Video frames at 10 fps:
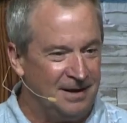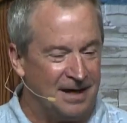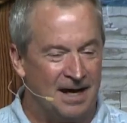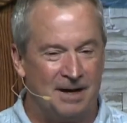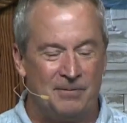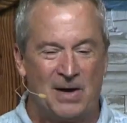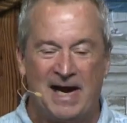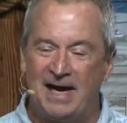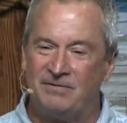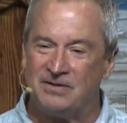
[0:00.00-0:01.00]
Um, I
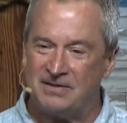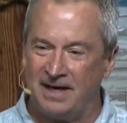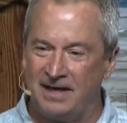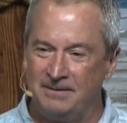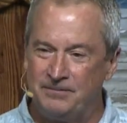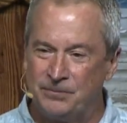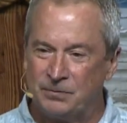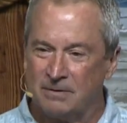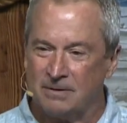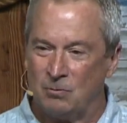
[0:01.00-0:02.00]
have to say,
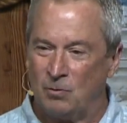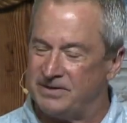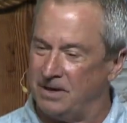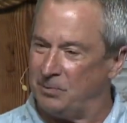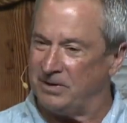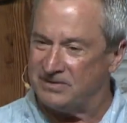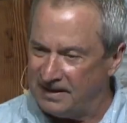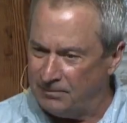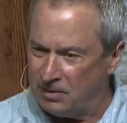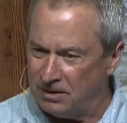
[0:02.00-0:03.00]
was it a
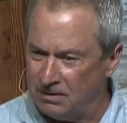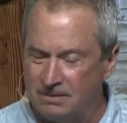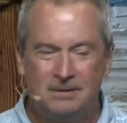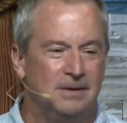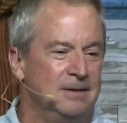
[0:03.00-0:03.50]
placebo?